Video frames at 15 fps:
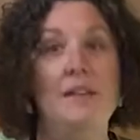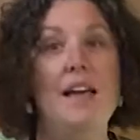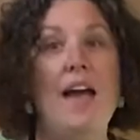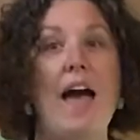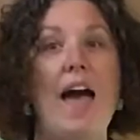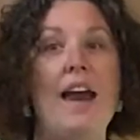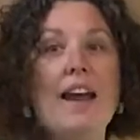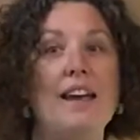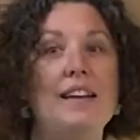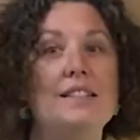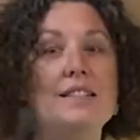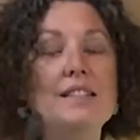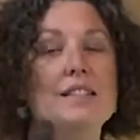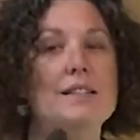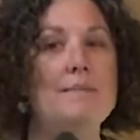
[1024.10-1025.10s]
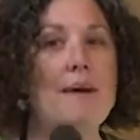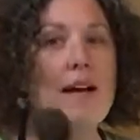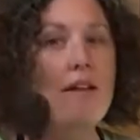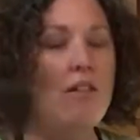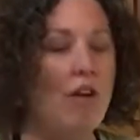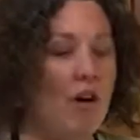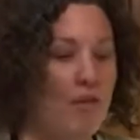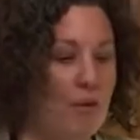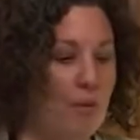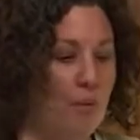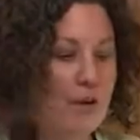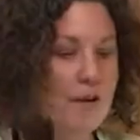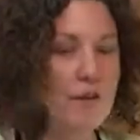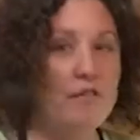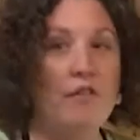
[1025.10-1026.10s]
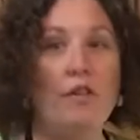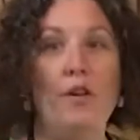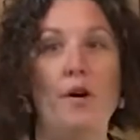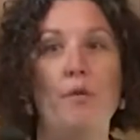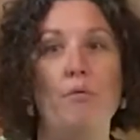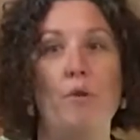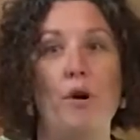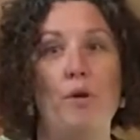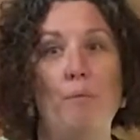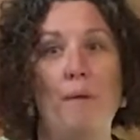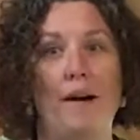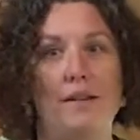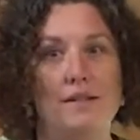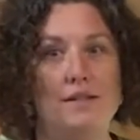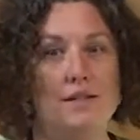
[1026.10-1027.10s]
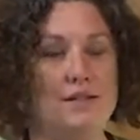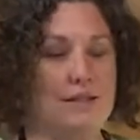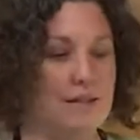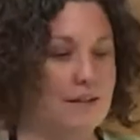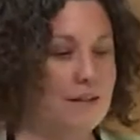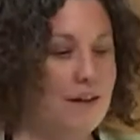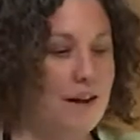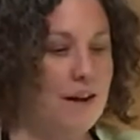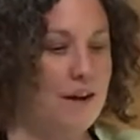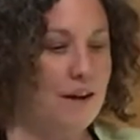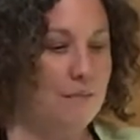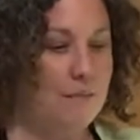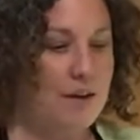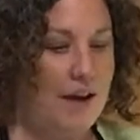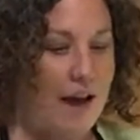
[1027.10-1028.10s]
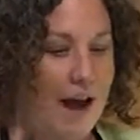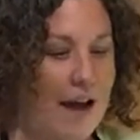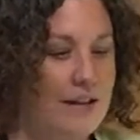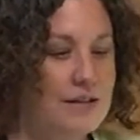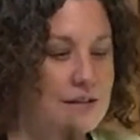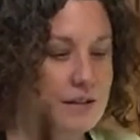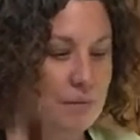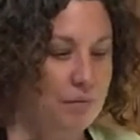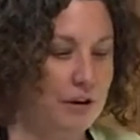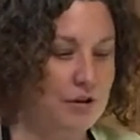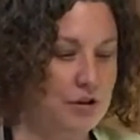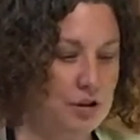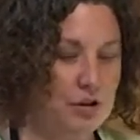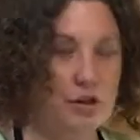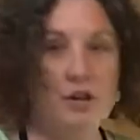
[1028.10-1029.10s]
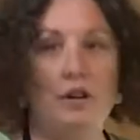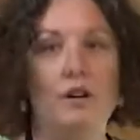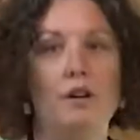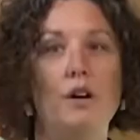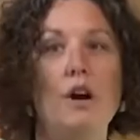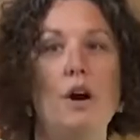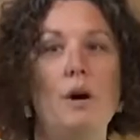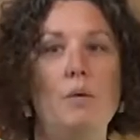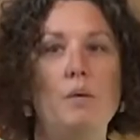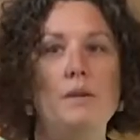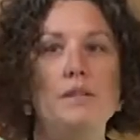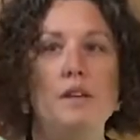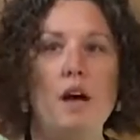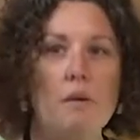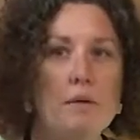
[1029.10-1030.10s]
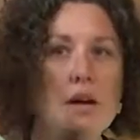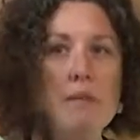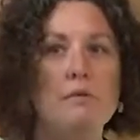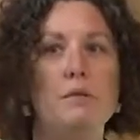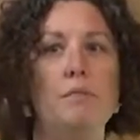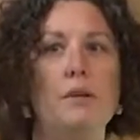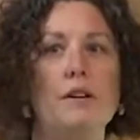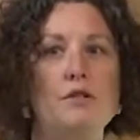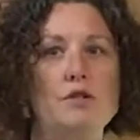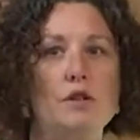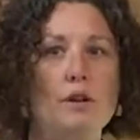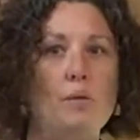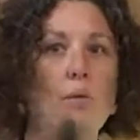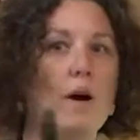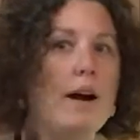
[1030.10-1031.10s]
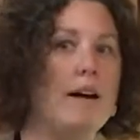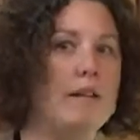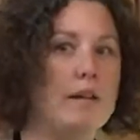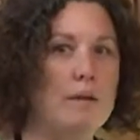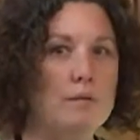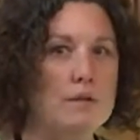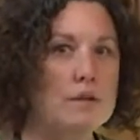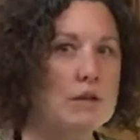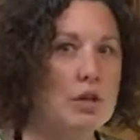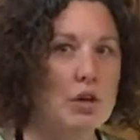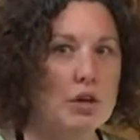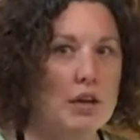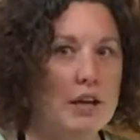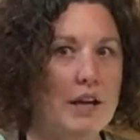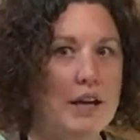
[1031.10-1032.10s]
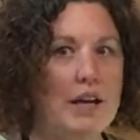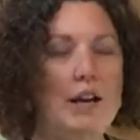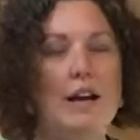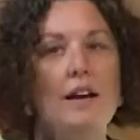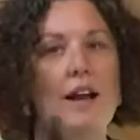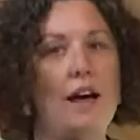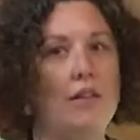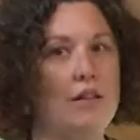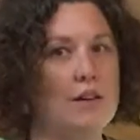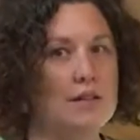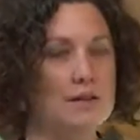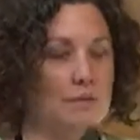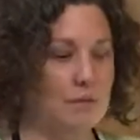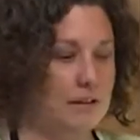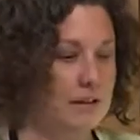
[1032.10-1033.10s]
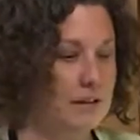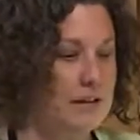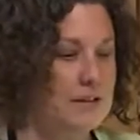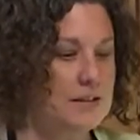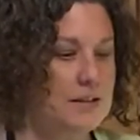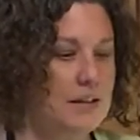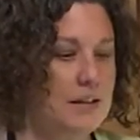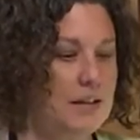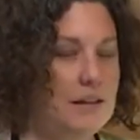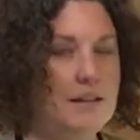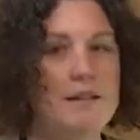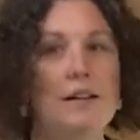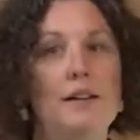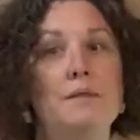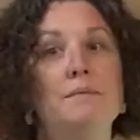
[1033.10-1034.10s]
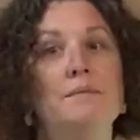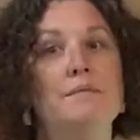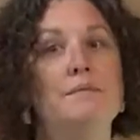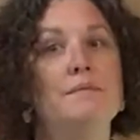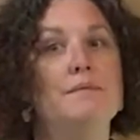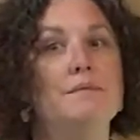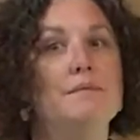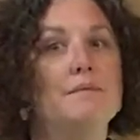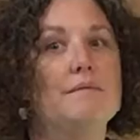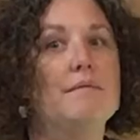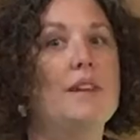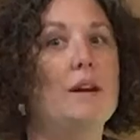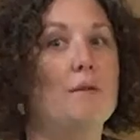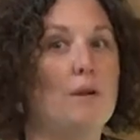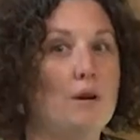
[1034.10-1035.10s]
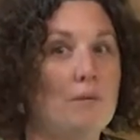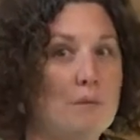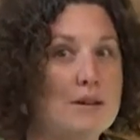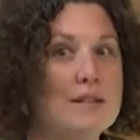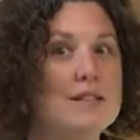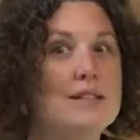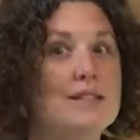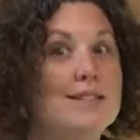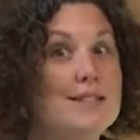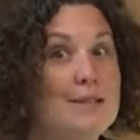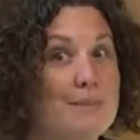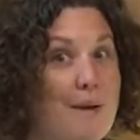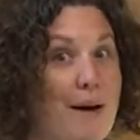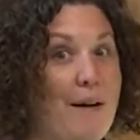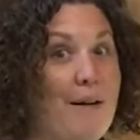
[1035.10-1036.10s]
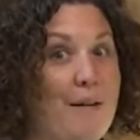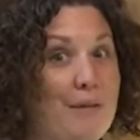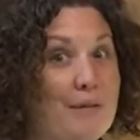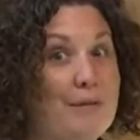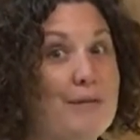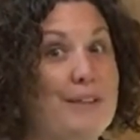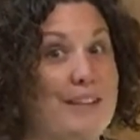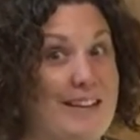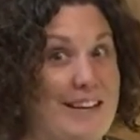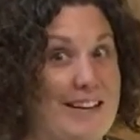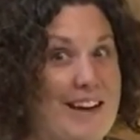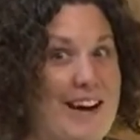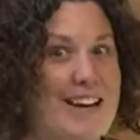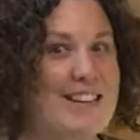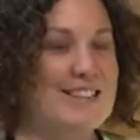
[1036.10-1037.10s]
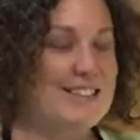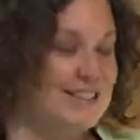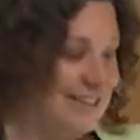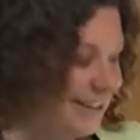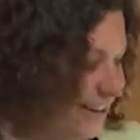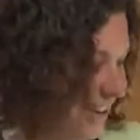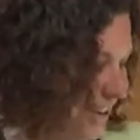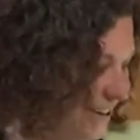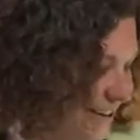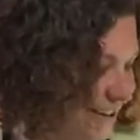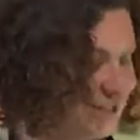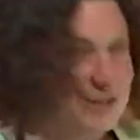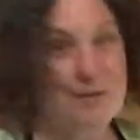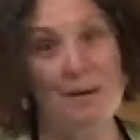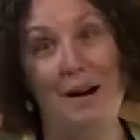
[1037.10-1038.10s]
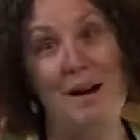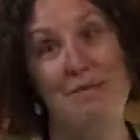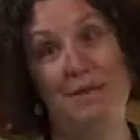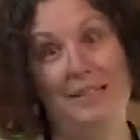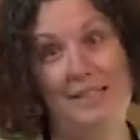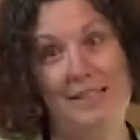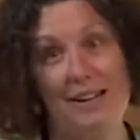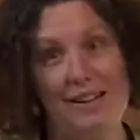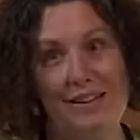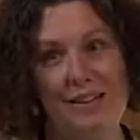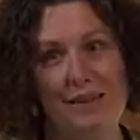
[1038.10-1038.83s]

And I can smell all the wonderful aromas as the pressure cooker was coming up to pressure and while it was cooking, and now that it's releasing, the aromas smell really nice. So I'm excited.